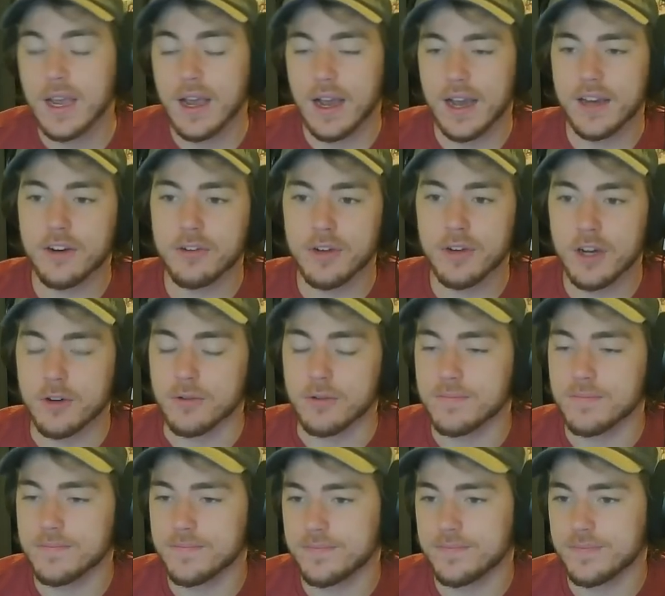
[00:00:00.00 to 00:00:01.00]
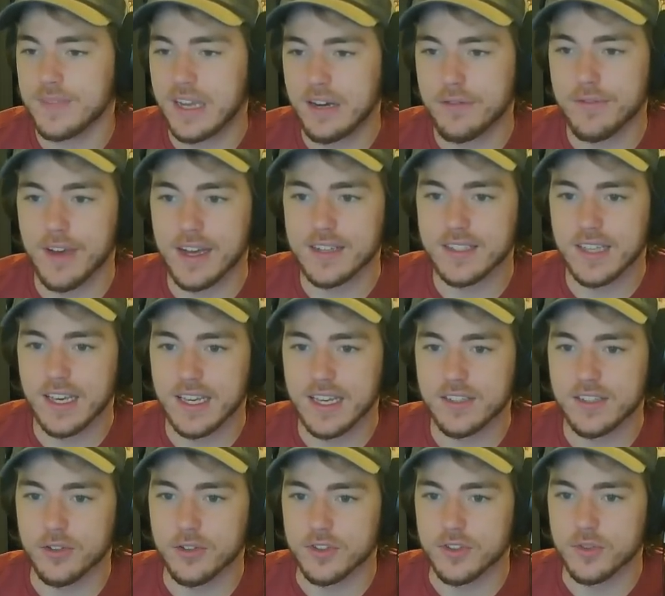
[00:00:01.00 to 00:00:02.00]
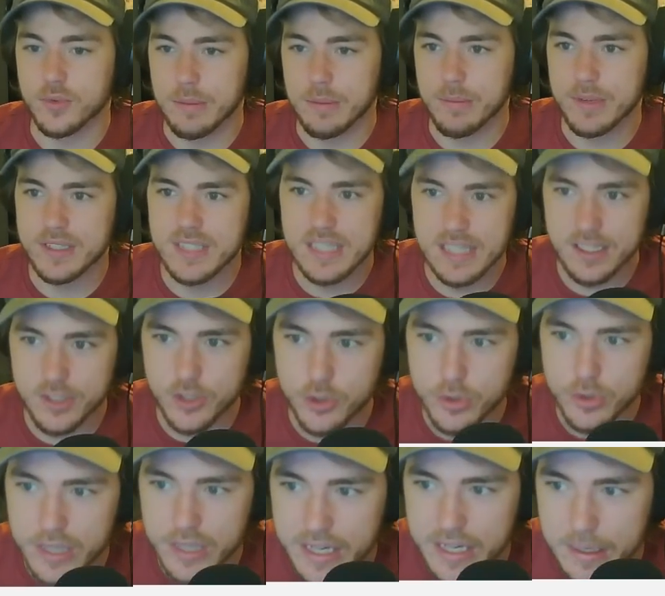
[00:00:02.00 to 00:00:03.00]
I don't know. How fast can tuna swim? Is that tuna in